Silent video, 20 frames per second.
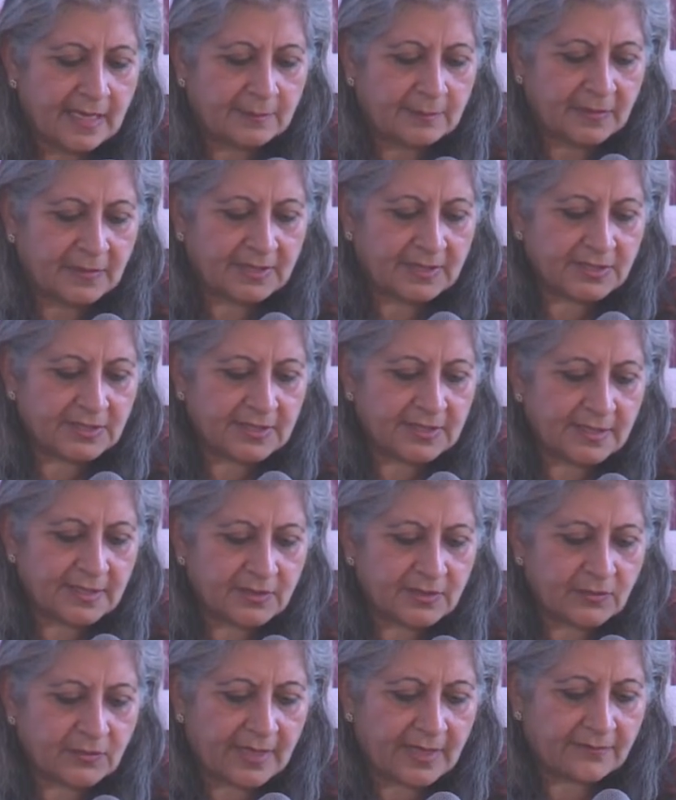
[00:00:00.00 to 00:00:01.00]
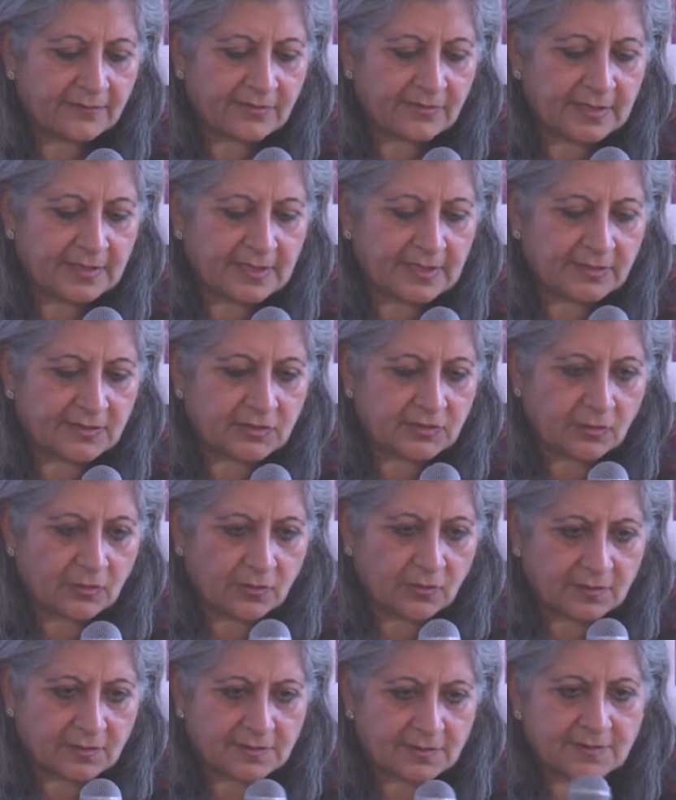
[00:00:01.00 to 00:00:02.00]
merging into everyday
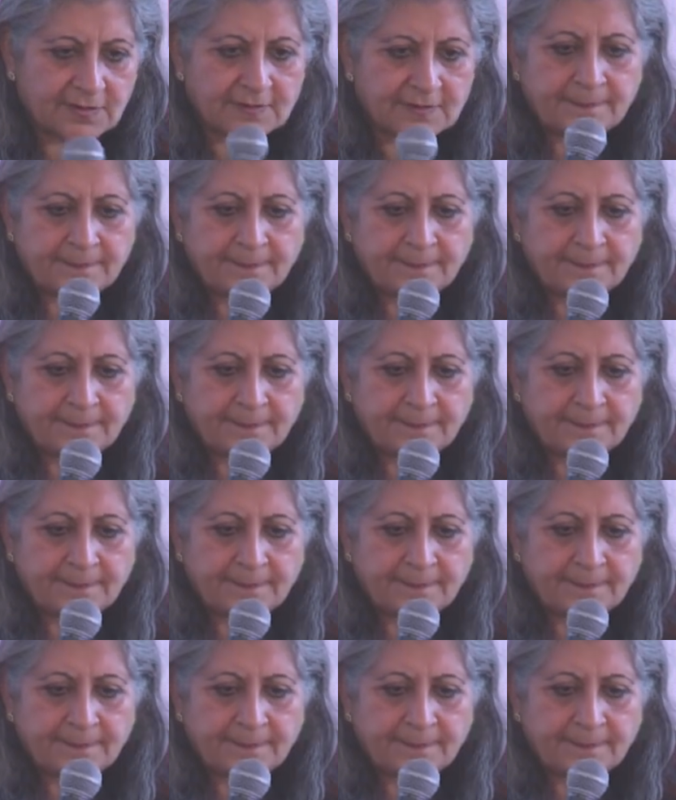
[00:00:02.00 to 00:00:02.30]
chores.